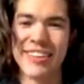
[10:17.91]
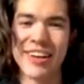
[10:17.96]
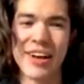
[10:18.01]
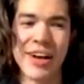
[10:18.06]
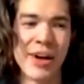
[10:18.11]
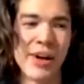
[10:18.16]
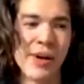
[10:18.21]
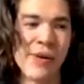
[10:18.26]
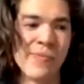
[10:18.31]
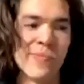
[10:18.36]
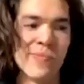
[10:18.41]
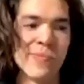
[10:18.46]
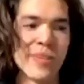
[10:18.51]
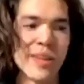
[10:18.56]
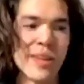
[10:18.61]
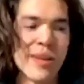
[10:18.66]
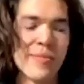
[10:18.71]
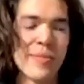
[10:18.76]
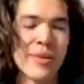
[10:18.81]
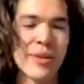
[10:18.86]

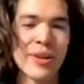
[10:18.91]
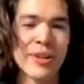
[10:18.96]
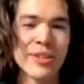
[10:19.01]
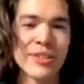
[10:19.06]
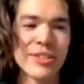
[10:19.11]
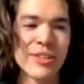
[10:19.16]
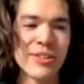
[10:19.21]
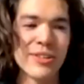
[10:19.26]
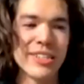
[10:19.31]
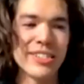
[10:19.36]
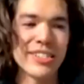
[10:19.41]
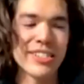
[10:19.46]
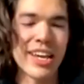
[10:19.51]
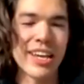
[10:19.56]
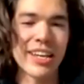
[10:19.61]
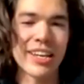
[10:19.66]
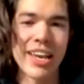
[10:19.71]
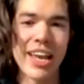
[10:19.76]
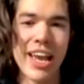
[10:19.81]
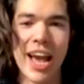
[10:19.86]
But also, it's
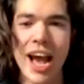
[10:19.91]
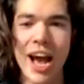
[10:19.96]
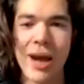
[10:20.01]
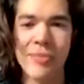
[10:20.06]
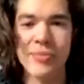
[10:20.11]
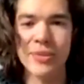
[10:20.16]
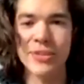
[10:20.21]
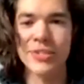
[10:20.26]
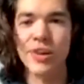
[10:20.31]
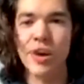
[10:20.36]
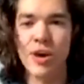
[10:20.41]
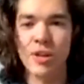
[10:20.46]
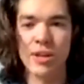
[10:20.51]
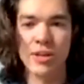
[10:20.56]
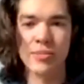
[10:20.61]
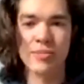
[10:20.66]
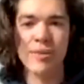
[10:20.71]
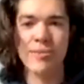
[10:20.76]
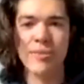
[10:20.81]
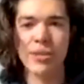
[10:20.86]
like it happened all in
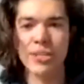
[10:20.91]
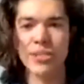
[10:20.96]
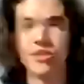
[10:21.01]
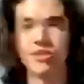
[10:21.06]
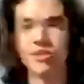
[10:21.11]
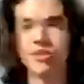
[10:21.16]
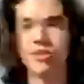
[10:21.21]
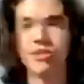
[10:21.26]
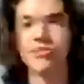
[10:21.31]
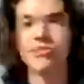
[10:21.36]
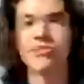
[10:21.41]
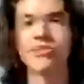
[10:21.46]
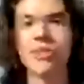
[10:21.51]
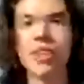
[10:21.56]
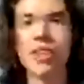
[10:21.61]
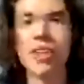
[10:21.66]
my bedroom,